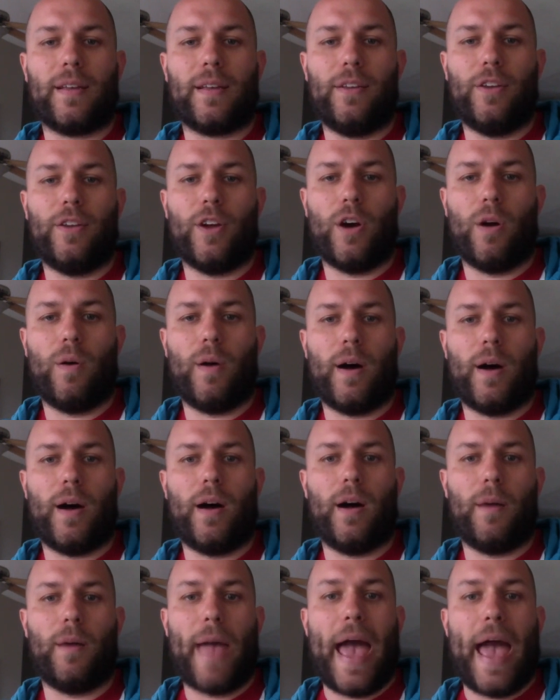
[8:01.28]

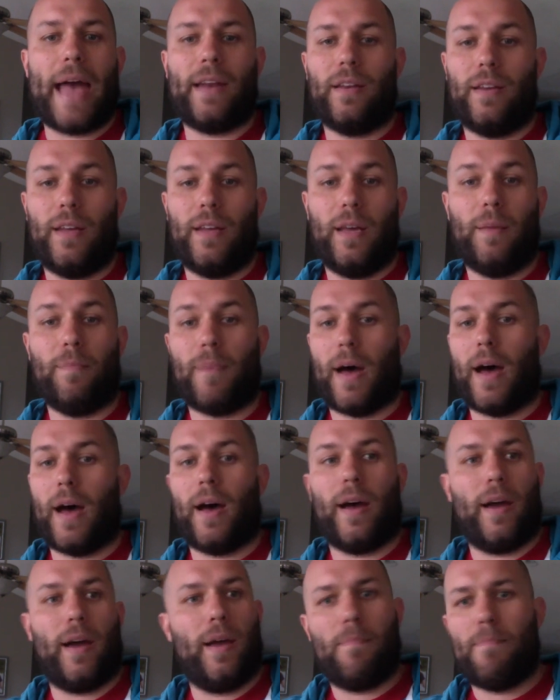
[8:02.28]
added in
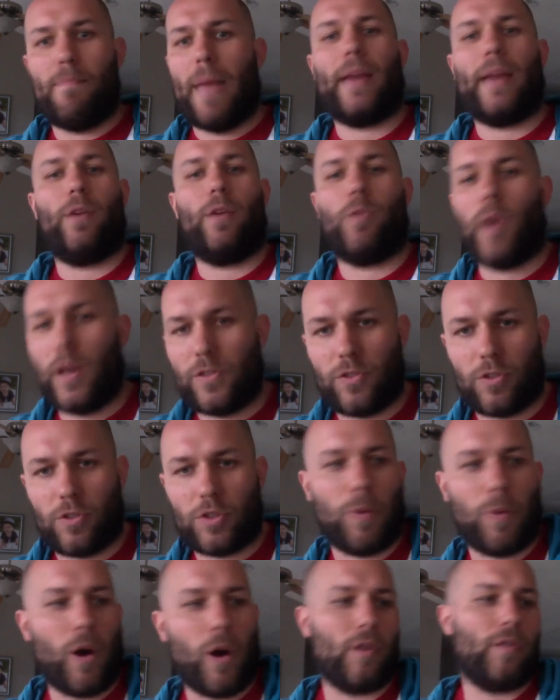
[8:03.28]
by Maddie
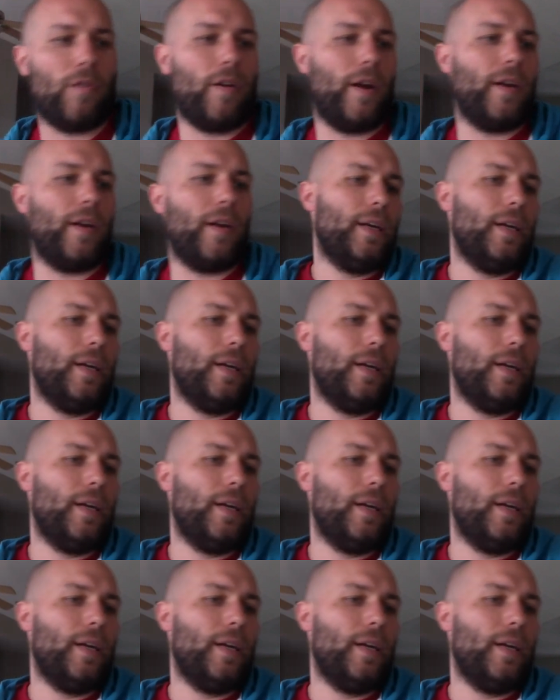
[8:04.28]
Reiser's part, right?